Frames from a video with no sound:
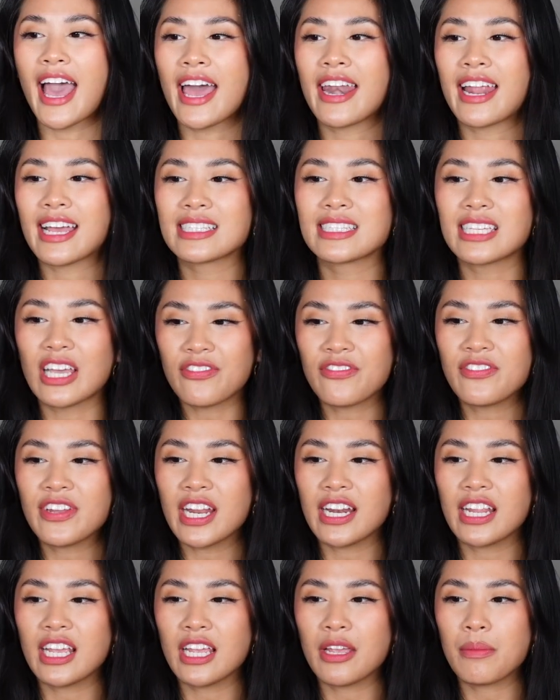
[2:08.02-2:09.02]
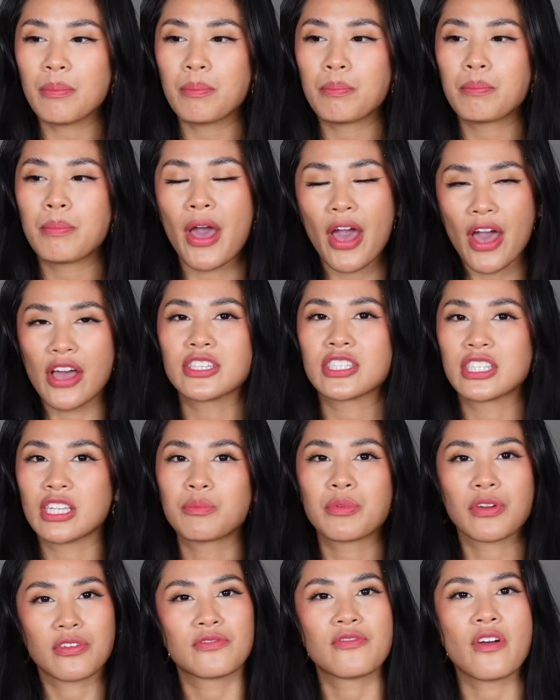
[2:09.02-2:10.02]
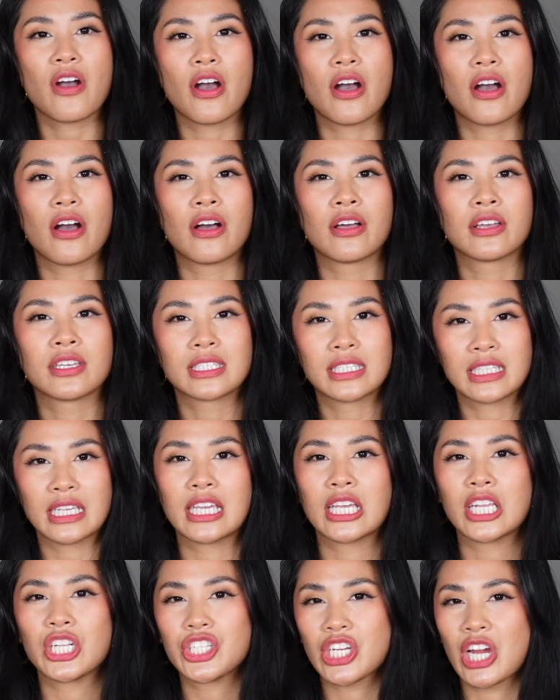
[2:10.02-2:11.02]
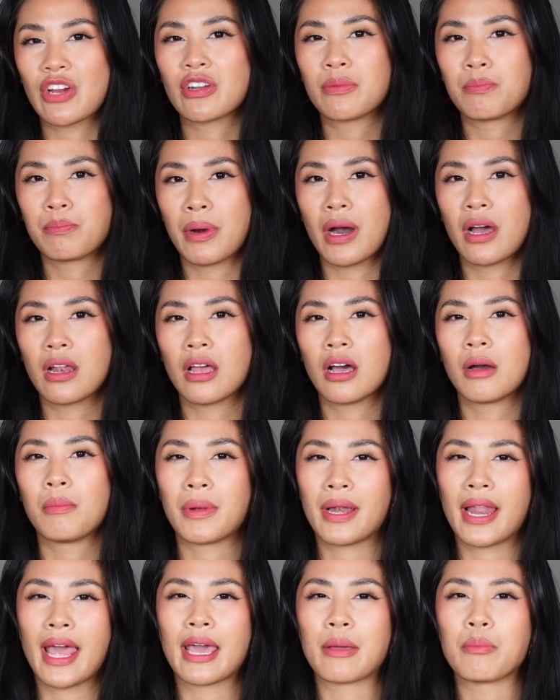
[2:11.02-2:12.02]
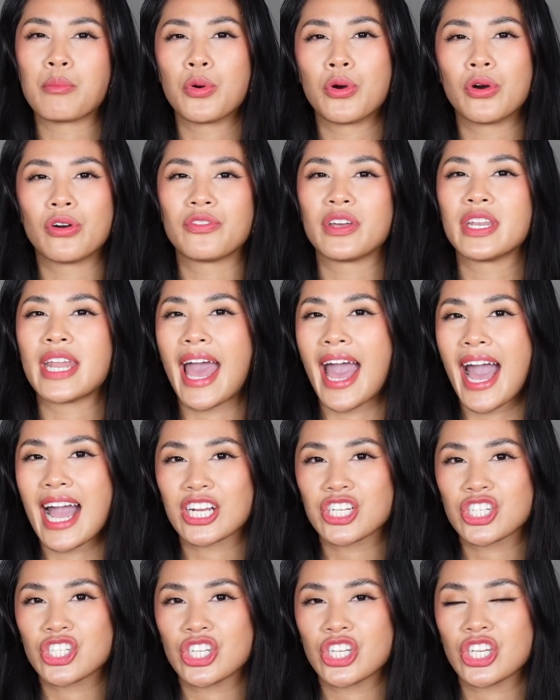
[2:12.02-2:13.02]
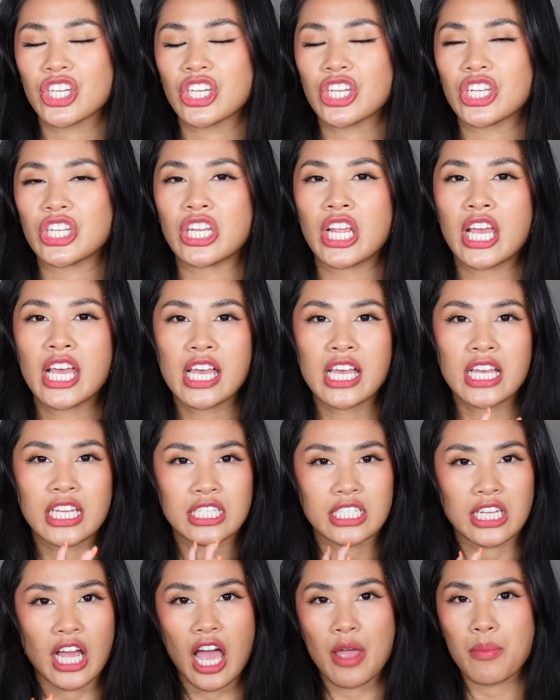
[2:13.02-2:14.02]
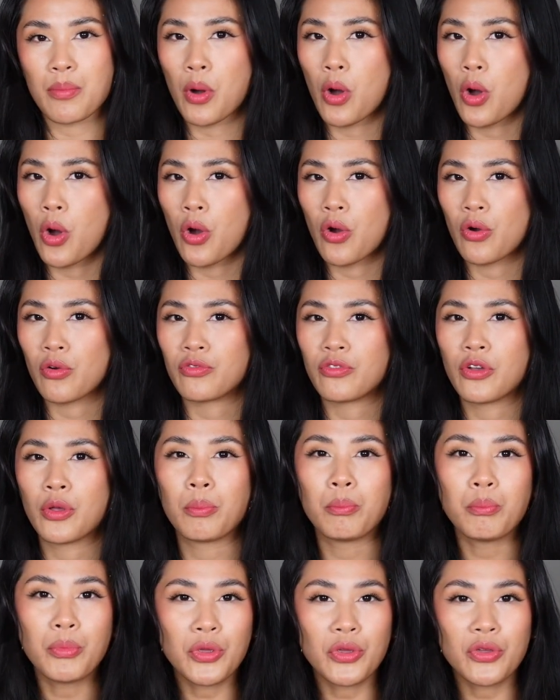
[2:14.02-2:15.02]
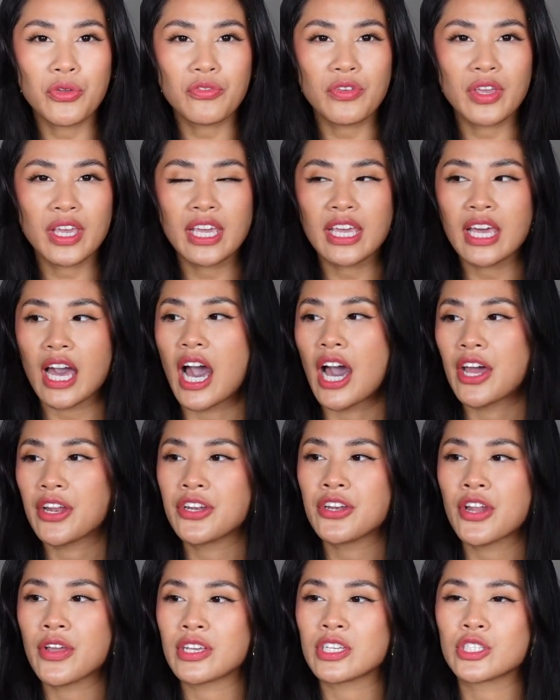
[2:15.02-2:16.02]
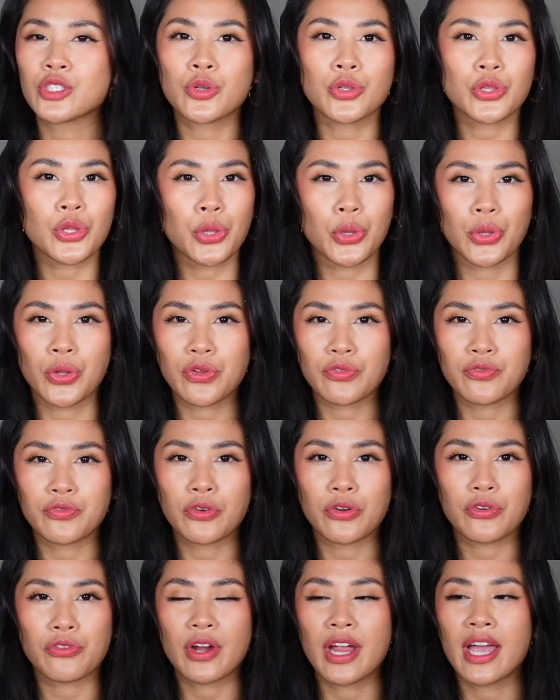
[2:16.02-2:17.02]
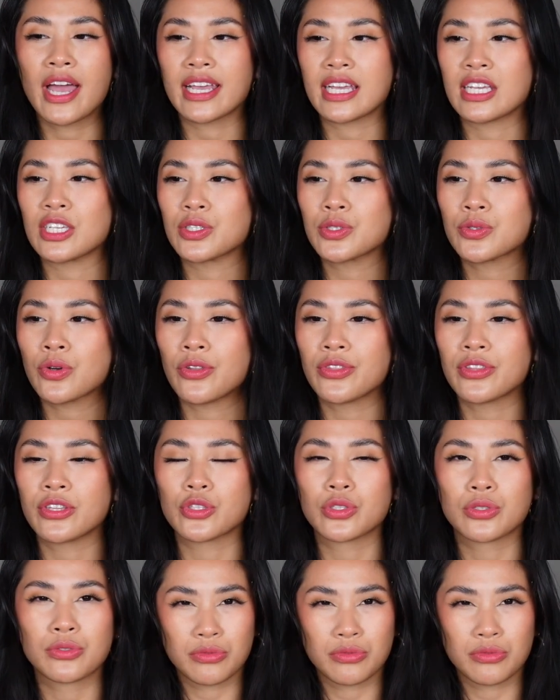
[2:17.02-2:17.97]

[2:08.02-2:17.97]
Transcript: And I definitely personally prefer seeing Gerard Butler play more of an action type of movie. I don't know, he's got the look for it, he's got the